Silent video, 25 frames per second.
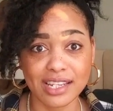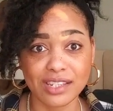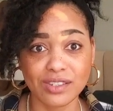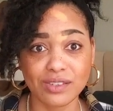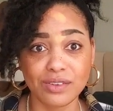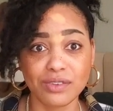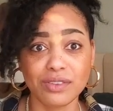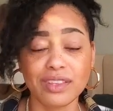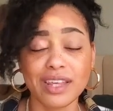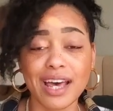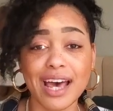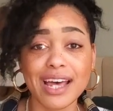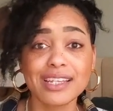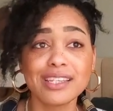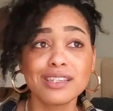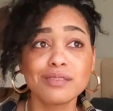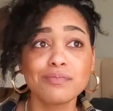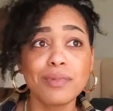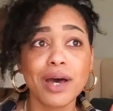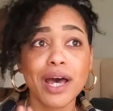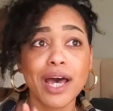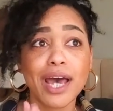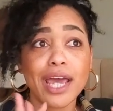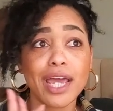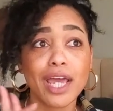So that's
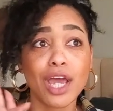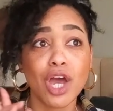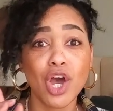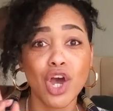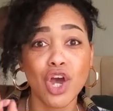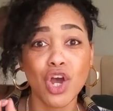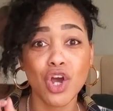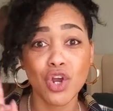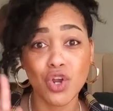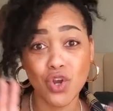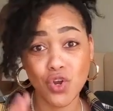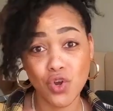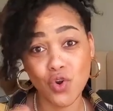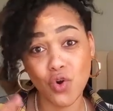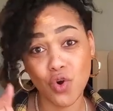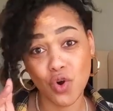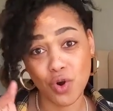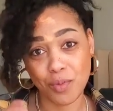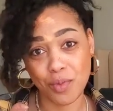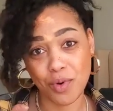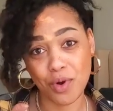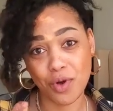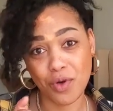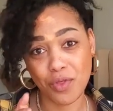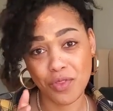my
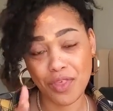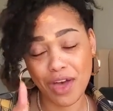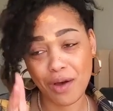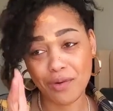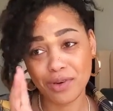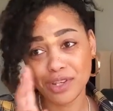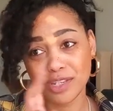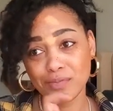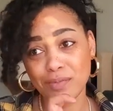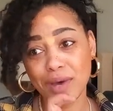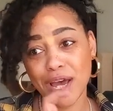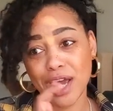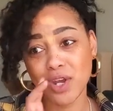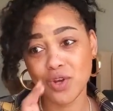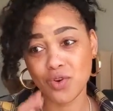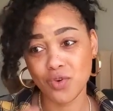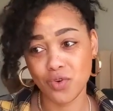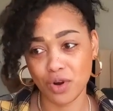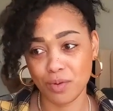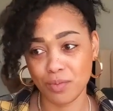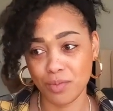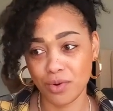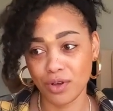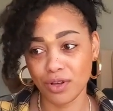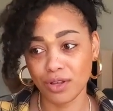normal. That was my
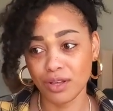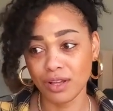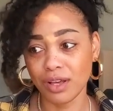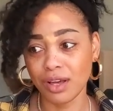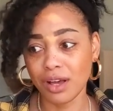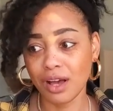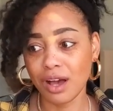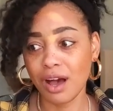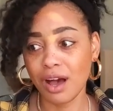normal.